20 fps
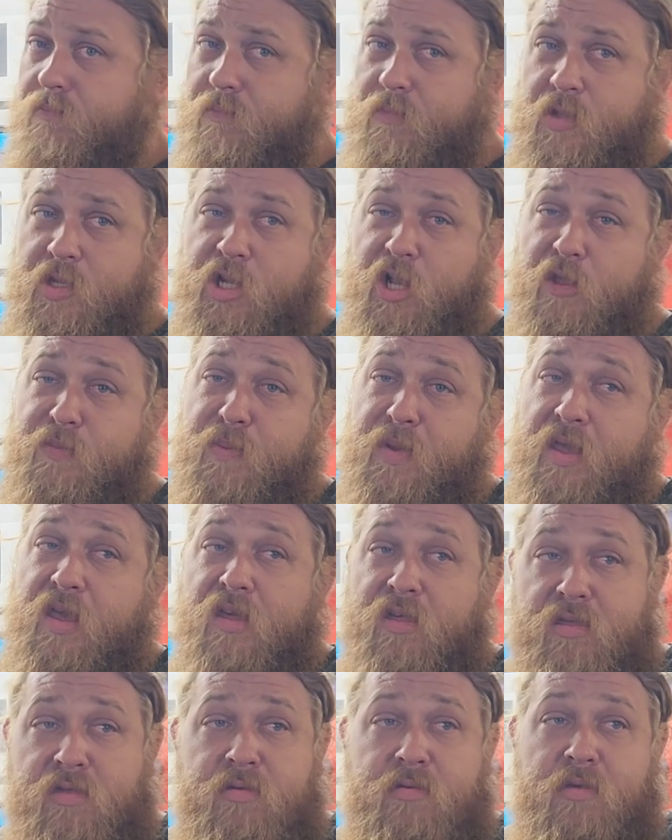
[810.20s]
Just
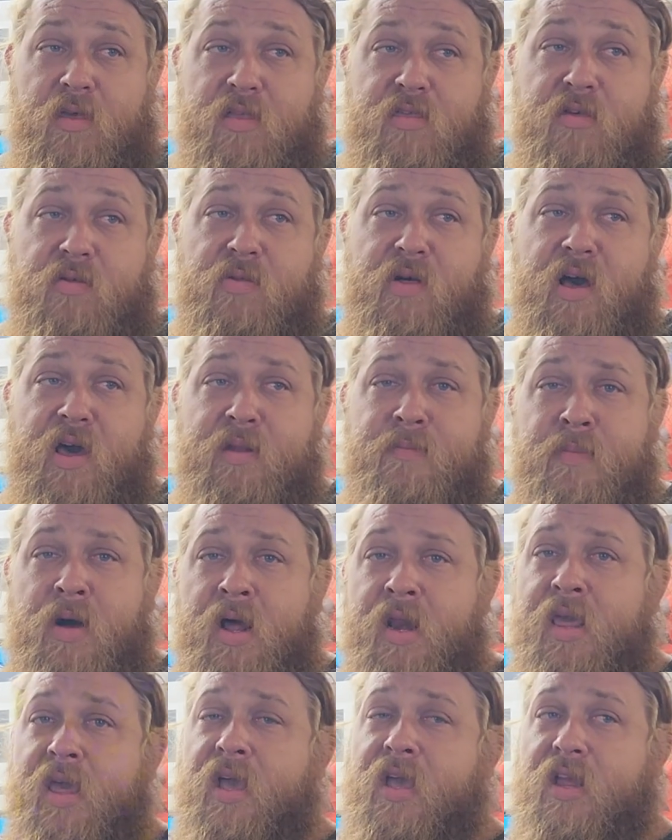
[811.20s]
because that's a lot of
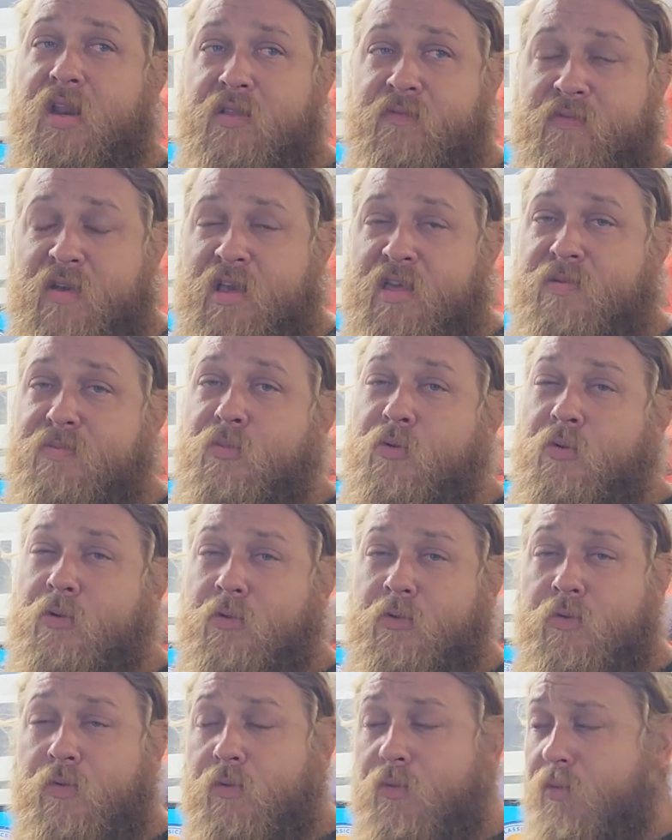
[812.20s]
money. I could invest more
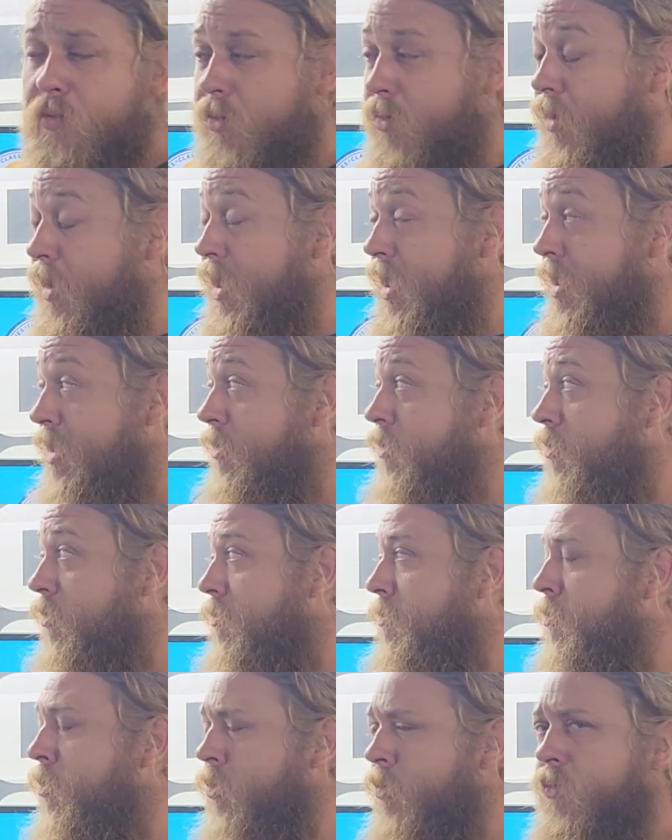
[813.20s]
into
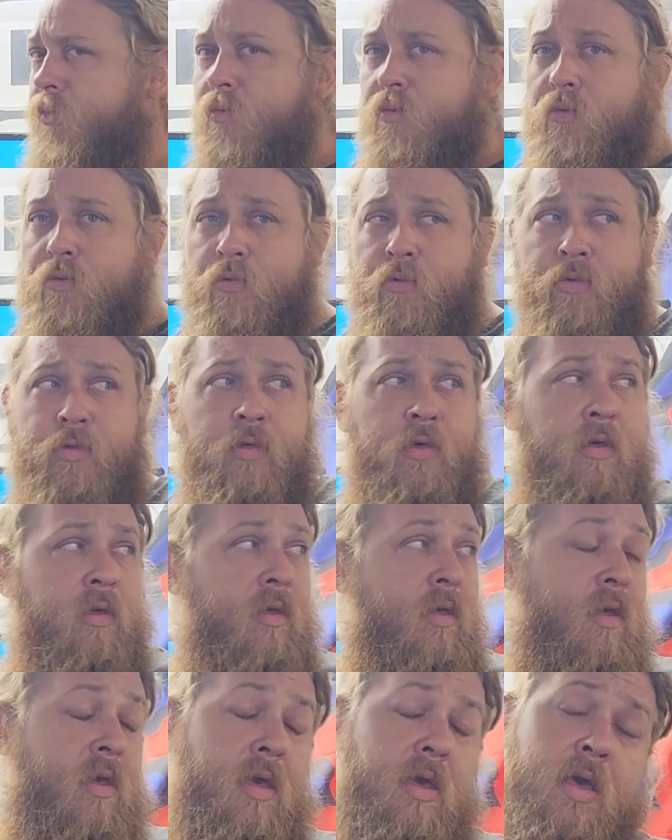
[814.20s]
more tools.
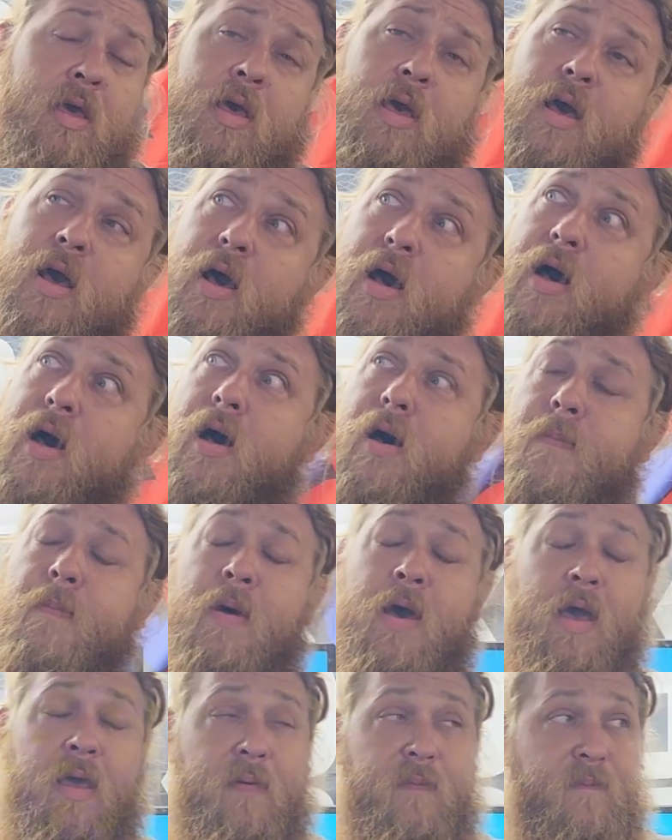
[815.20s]

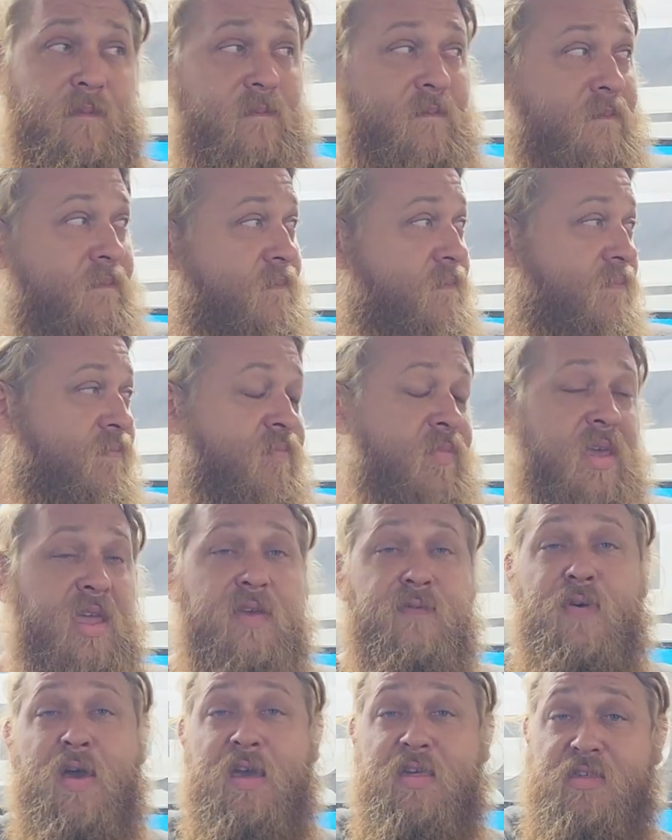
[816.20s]
I mean,
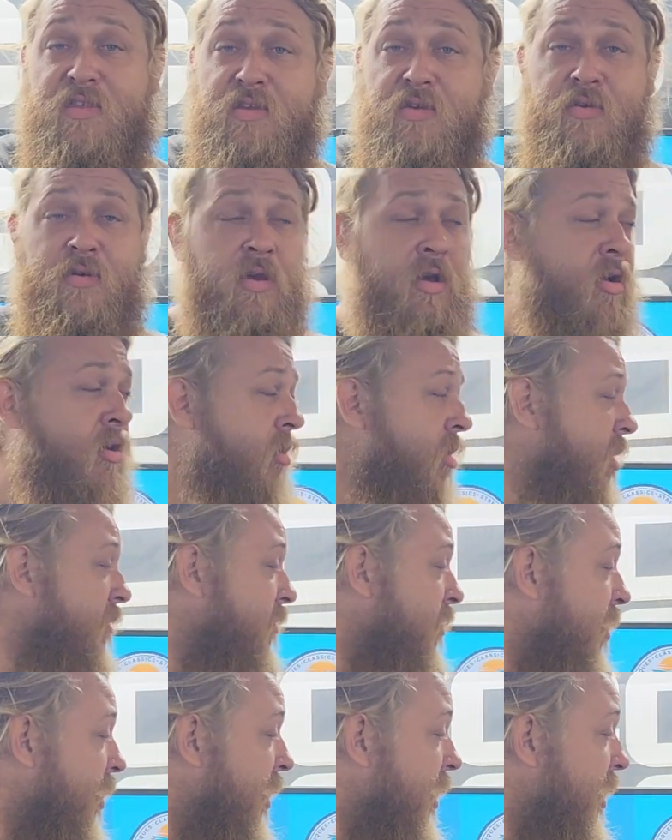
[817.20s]
if I was to do it all
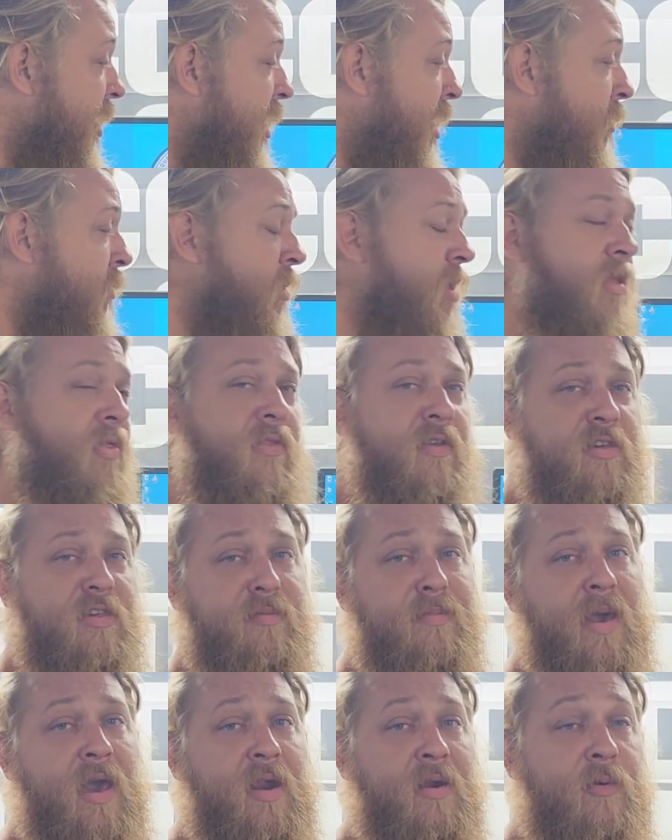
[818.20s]
over again and wanting this
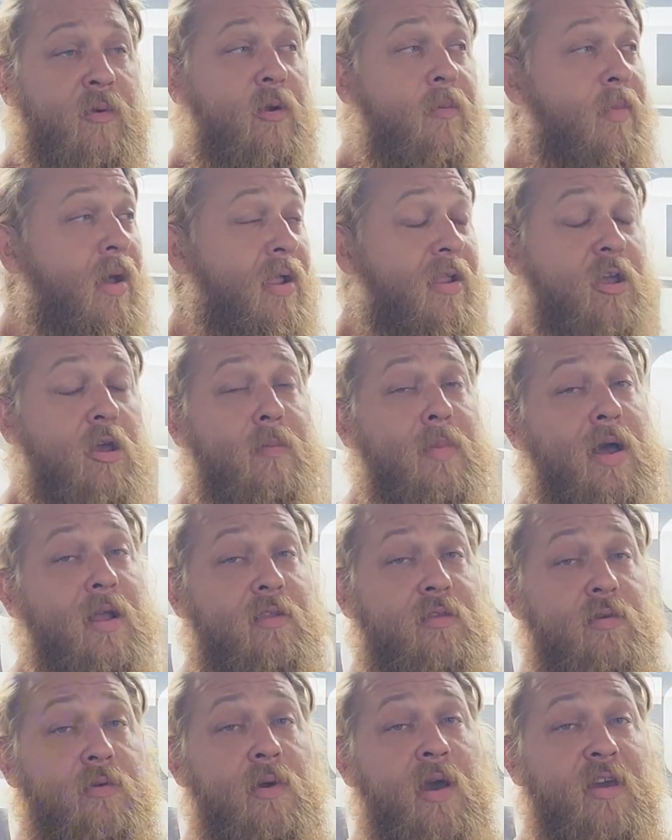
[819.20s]
amount of room, I'd go buy
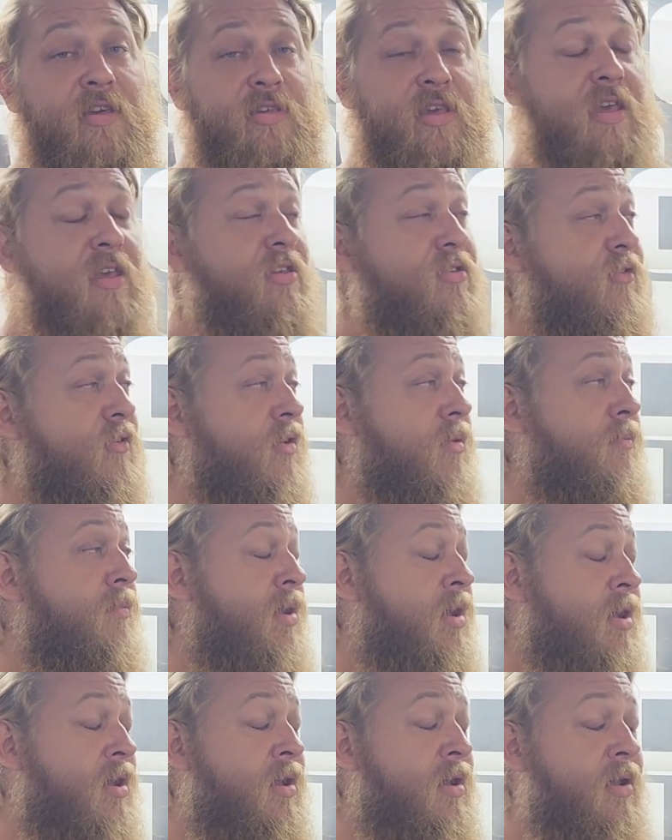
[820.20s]
2 Huskies from
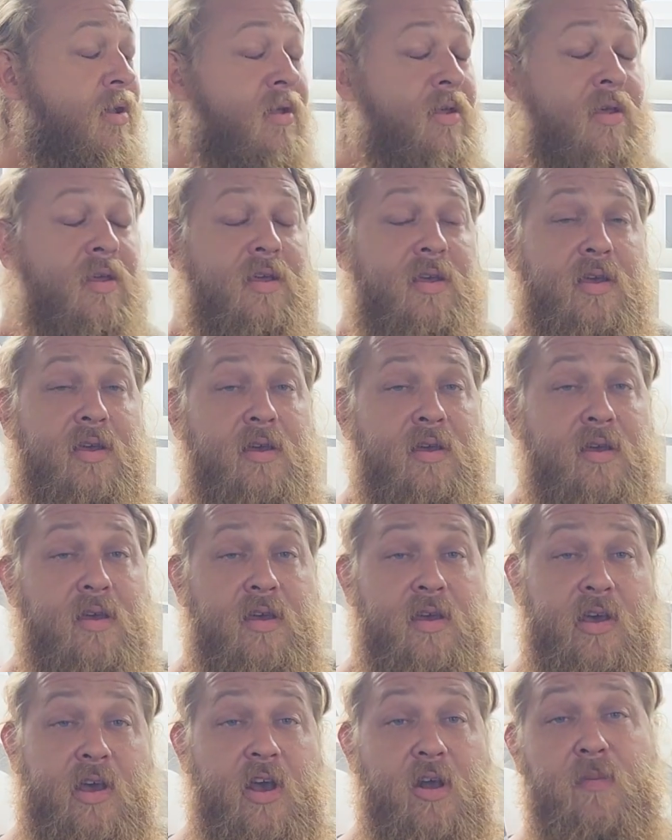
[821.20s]

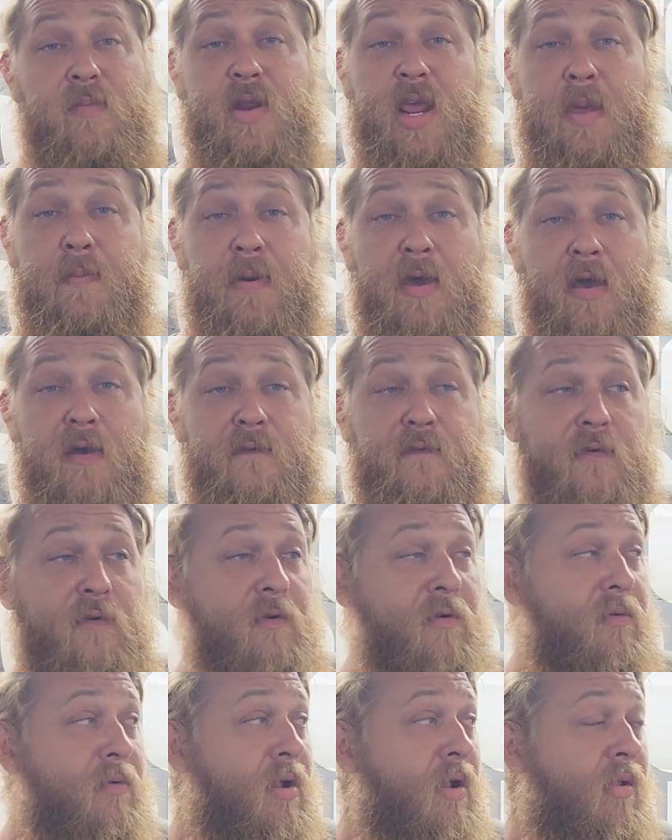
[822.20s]
Home Depot
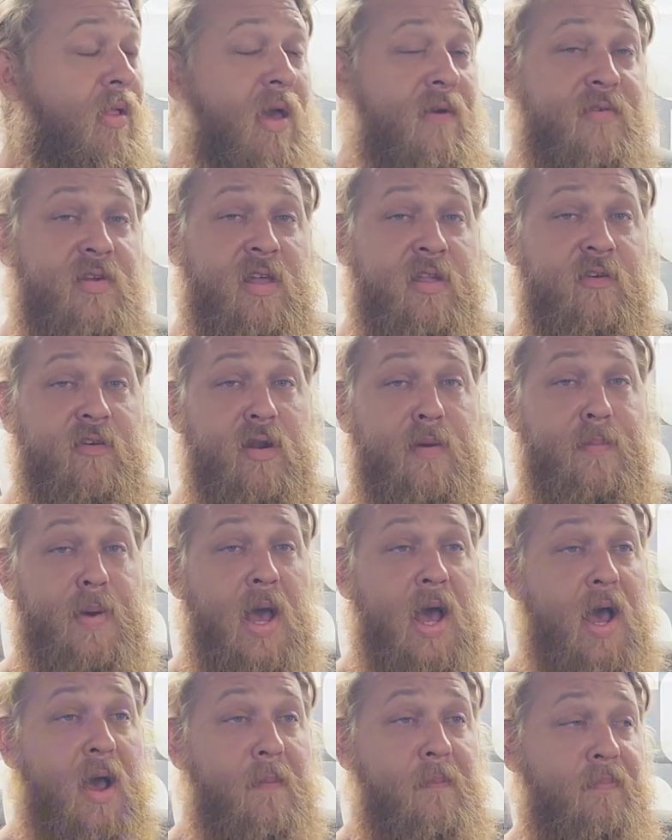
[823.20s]
for $1,100 a
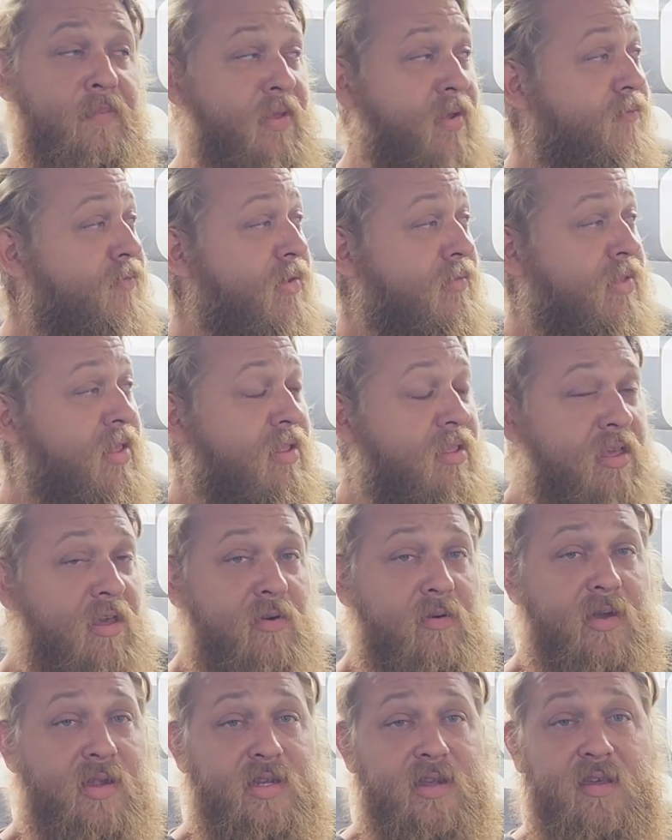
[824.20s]
pop. The
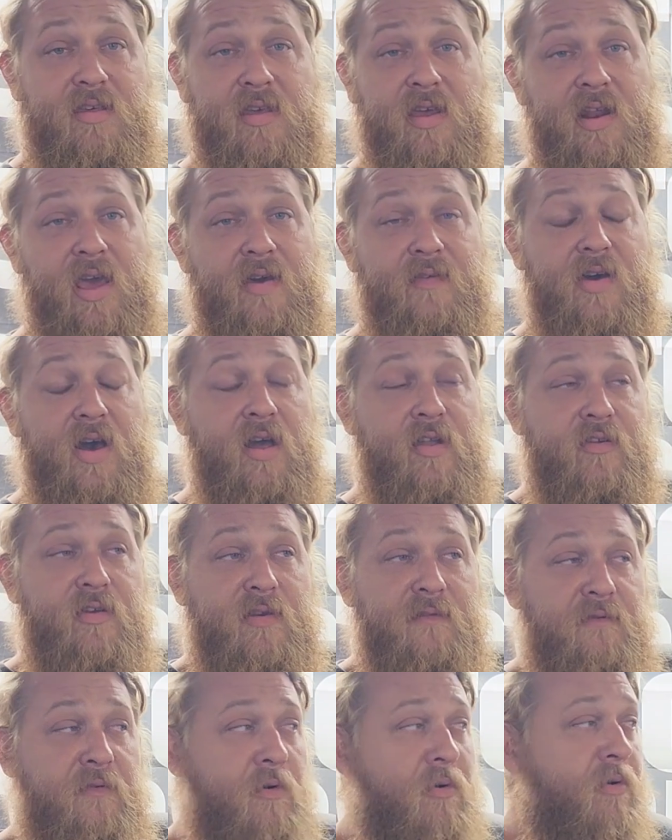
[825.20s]
52 inches, I'd have
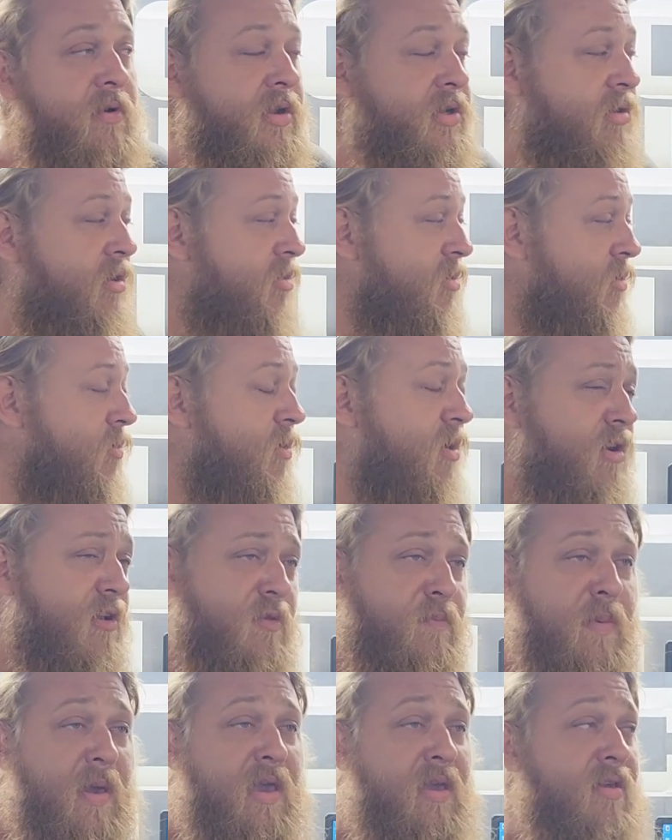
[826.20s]
104 inches of
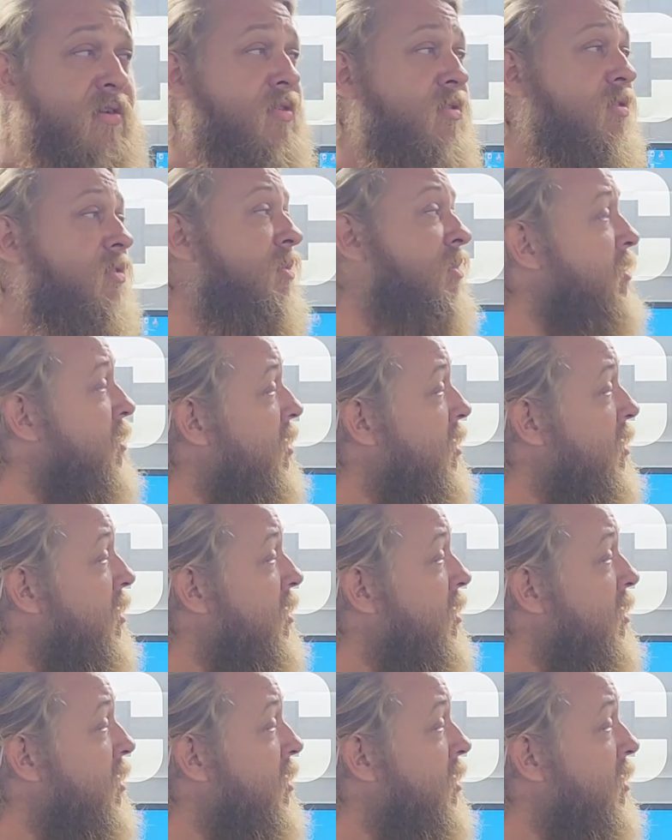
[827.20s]
workspace.